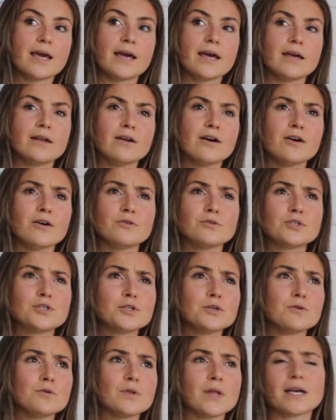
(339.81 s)
And oh
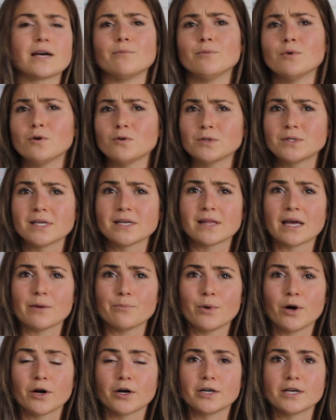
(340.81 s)
shoot, like I'm hosting that
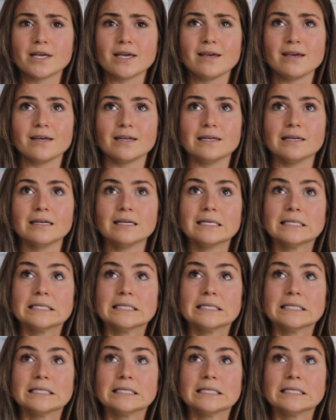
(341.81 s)
party and